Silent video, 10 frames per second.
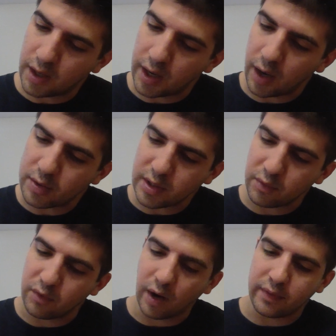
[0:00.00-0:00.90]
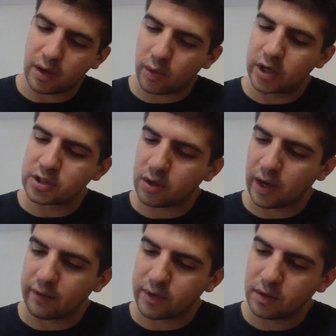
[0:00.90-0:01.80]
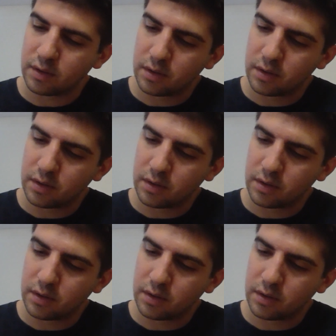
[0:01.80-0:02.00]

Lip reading: and I was like rewriting the equation, you don't have to.